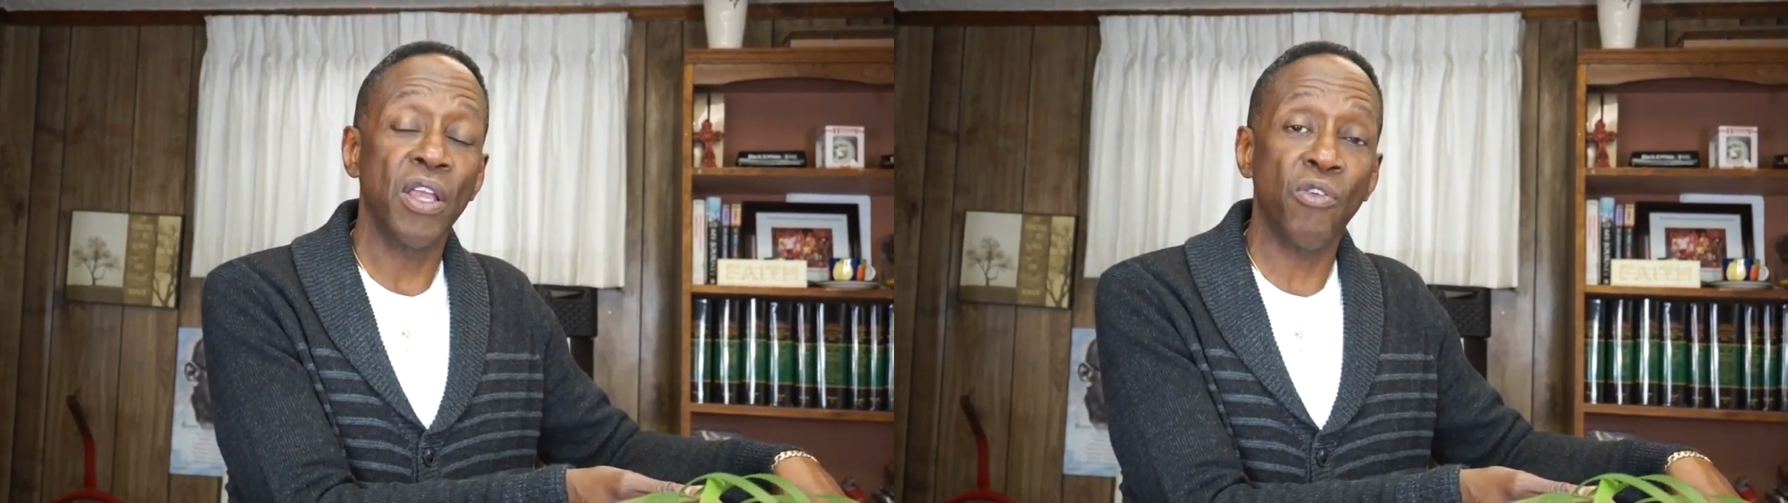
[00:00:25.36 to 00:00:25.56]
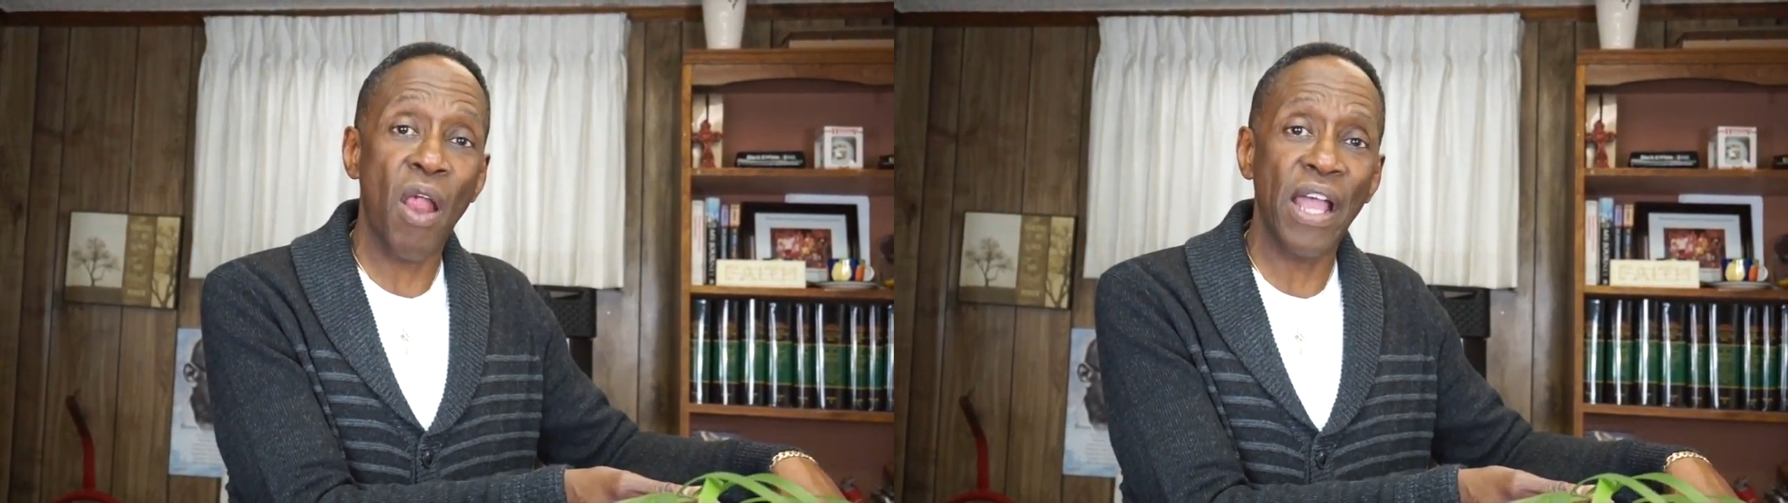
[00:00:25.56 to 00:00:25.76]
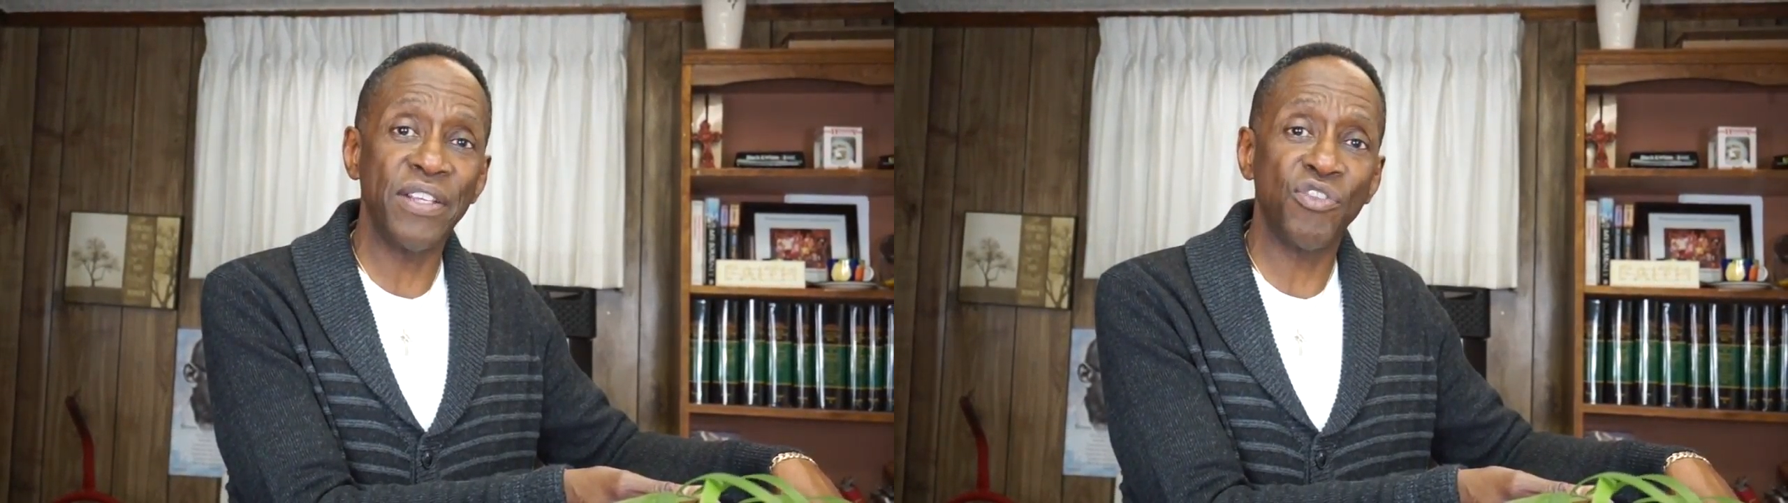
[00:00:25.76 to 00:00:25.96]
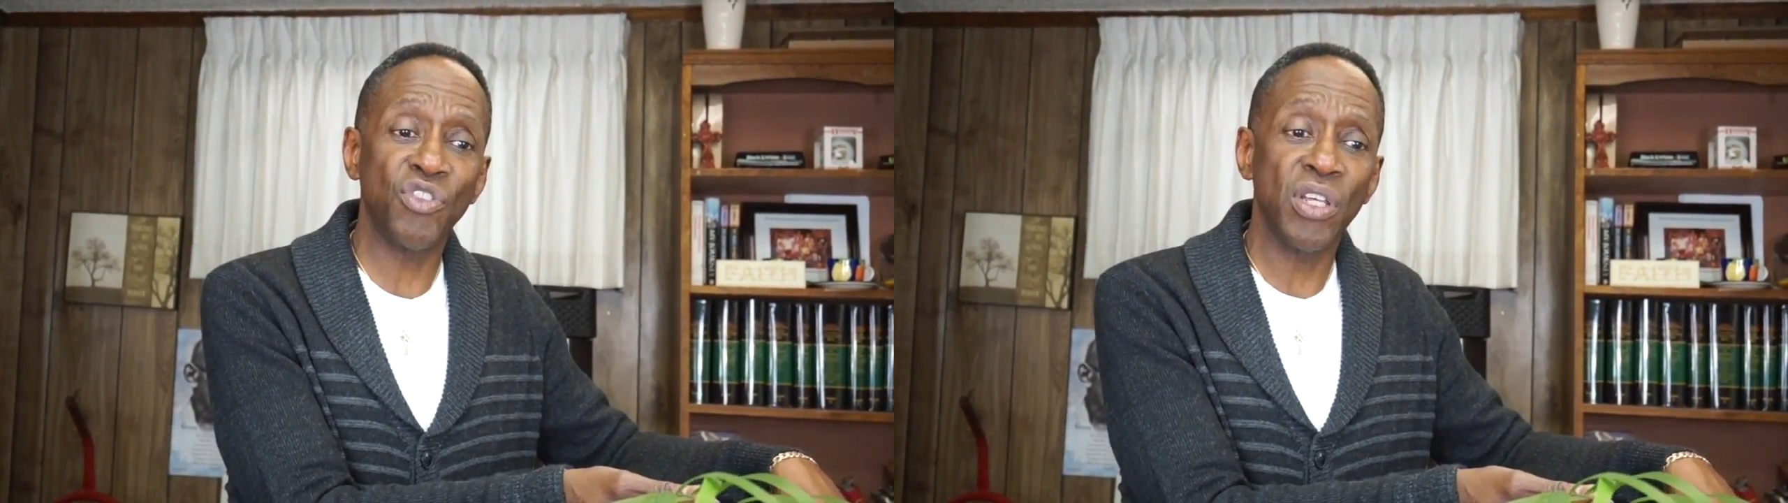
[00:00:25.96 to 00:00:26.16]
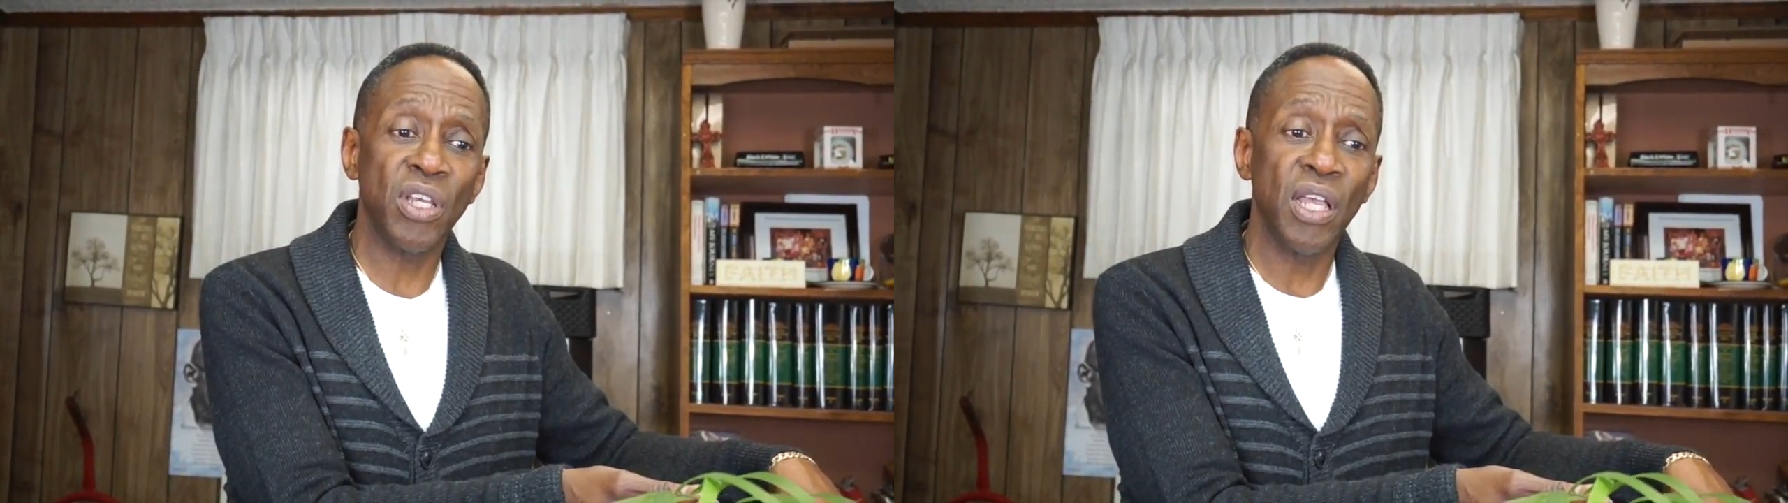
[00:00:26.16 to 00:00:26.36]

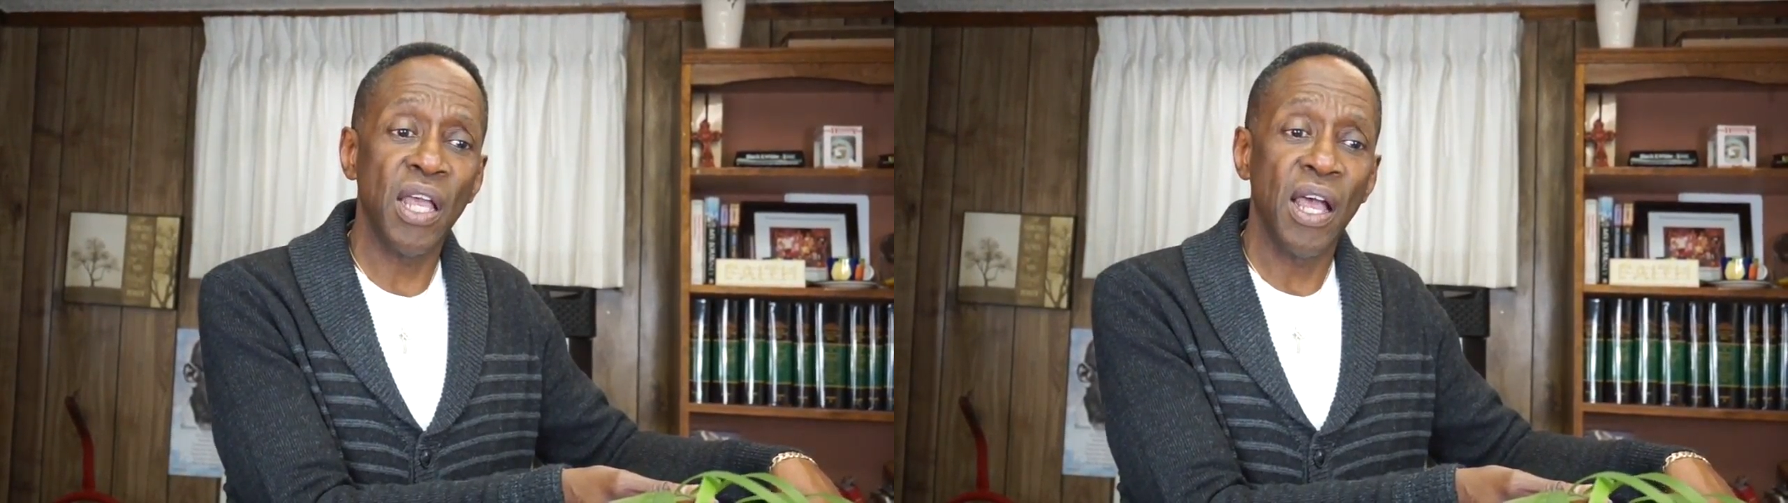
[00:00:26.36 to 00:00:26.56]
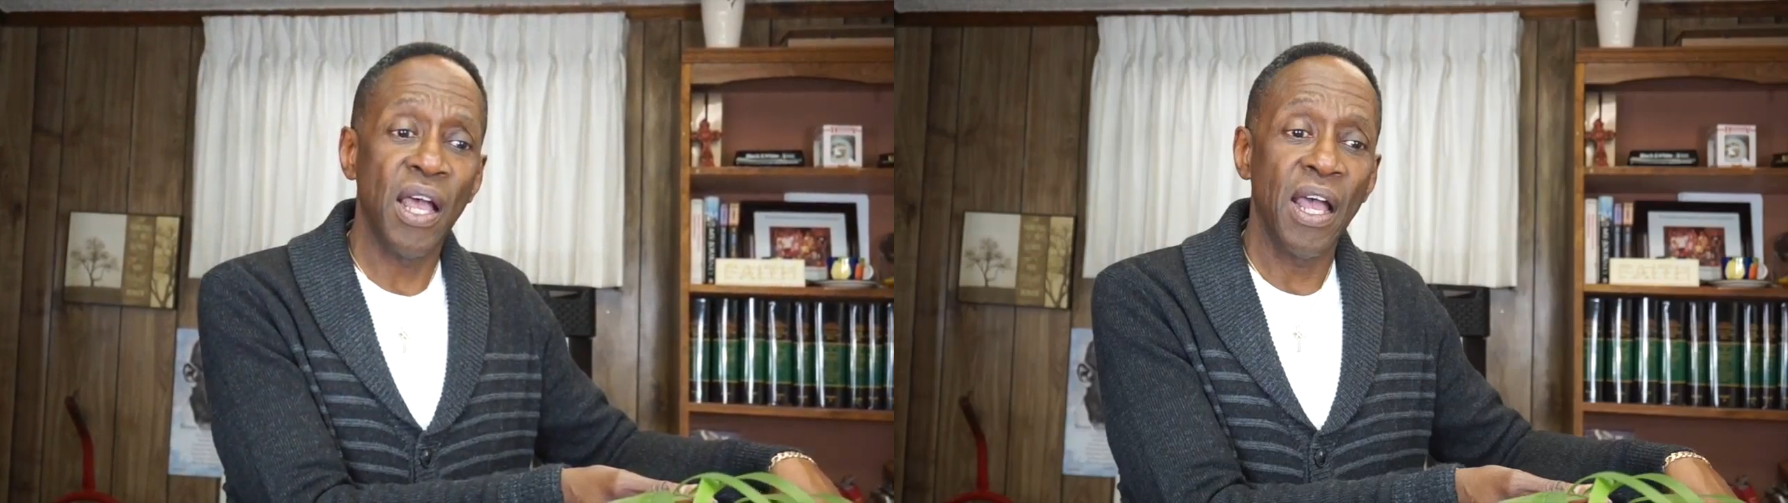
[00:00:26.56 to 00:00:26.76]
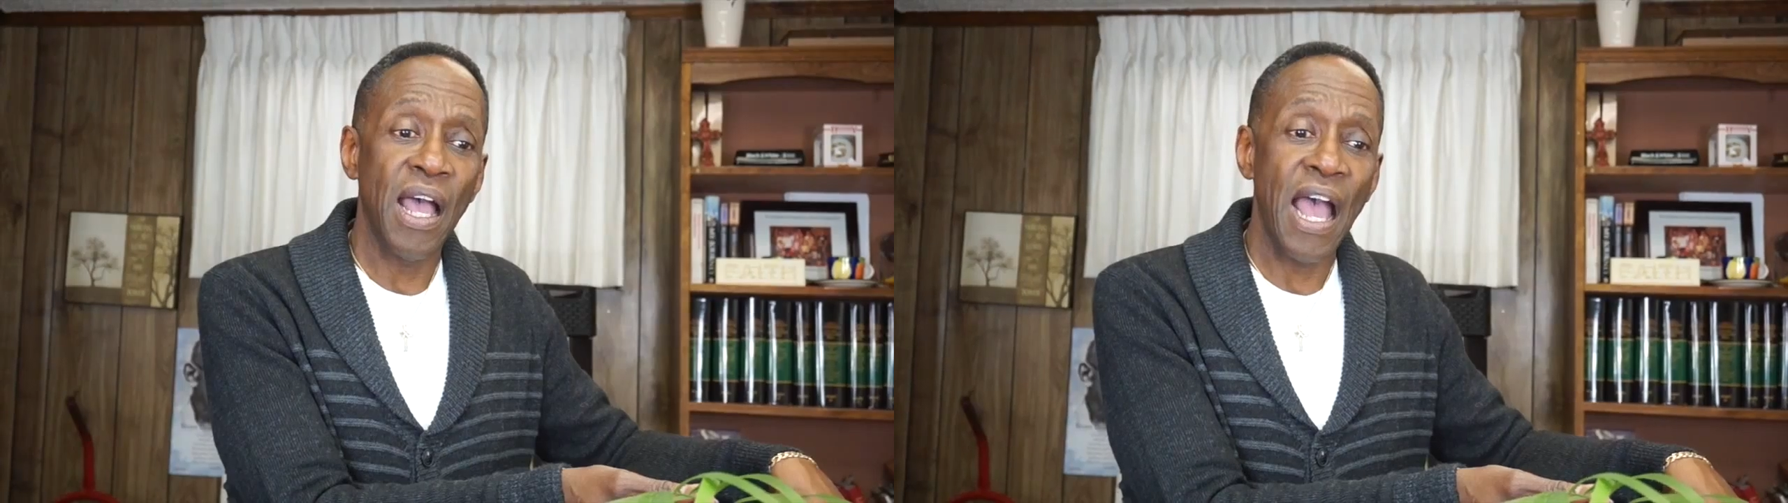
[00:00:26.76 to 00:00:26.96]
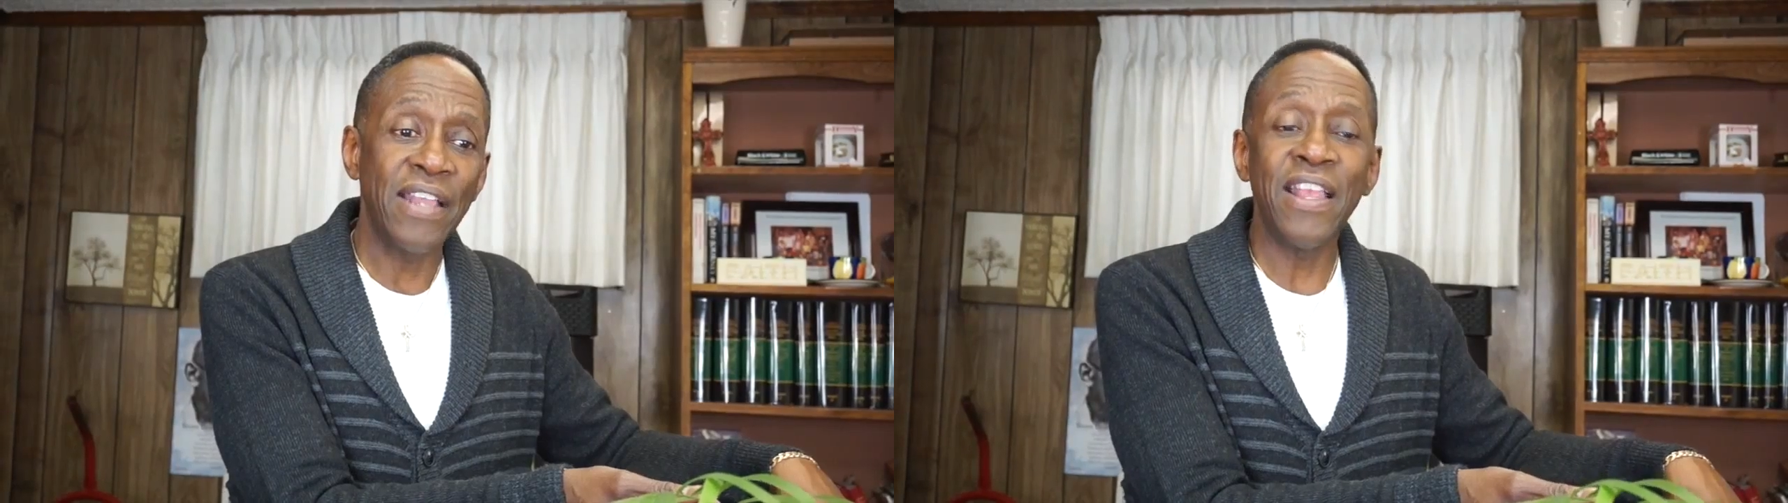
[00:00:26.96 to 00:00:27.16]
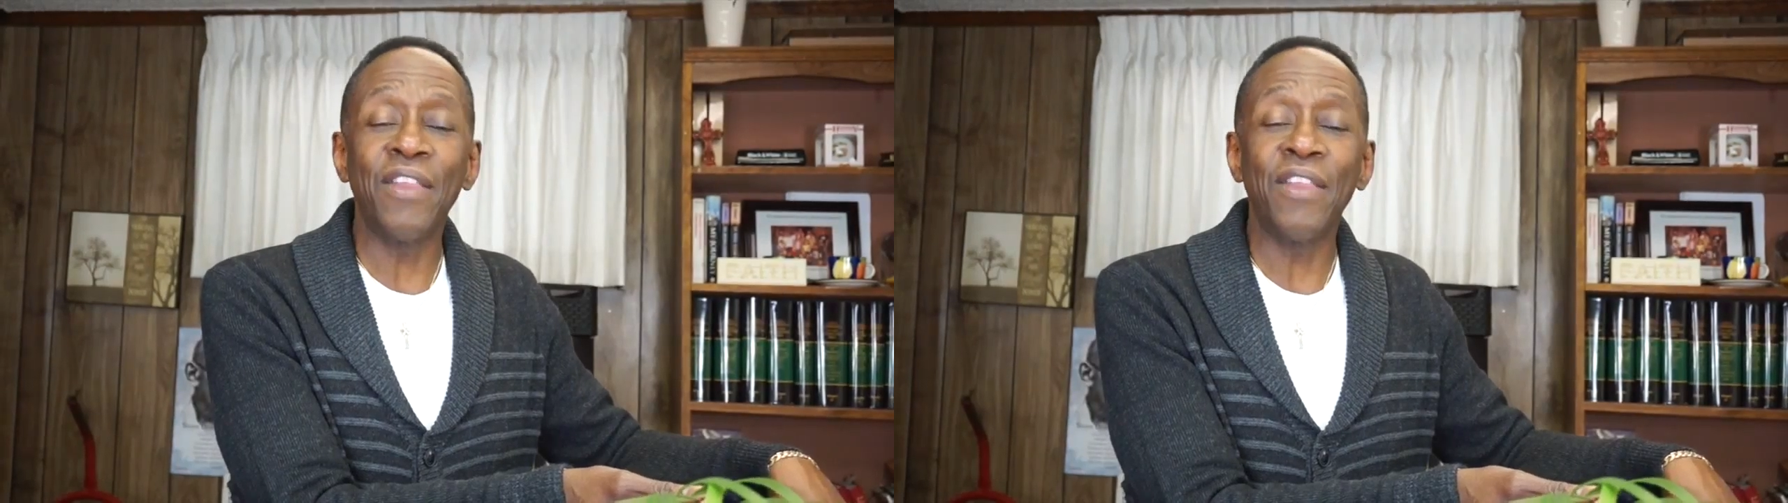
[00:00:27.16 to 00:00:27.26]
Christ. And